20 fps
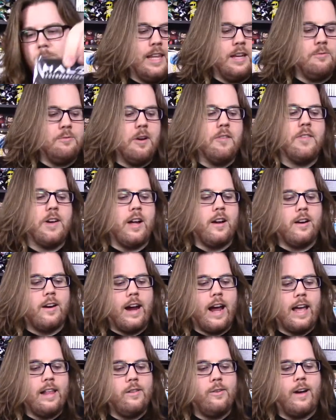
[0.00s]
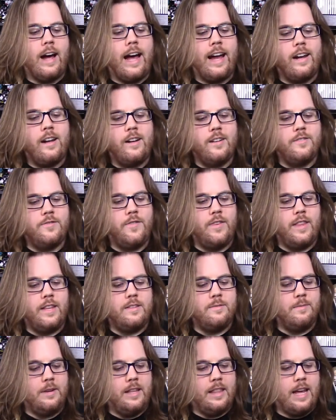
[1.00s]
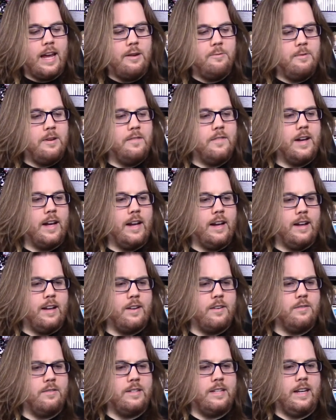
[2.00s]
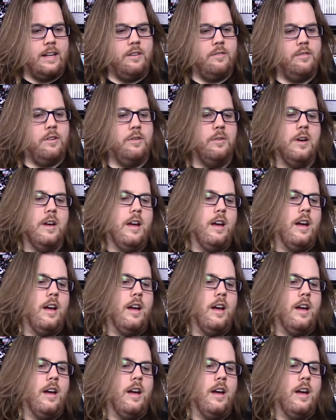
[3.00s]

Then we've got our Halo icons for this month, and we've got of course I don't know.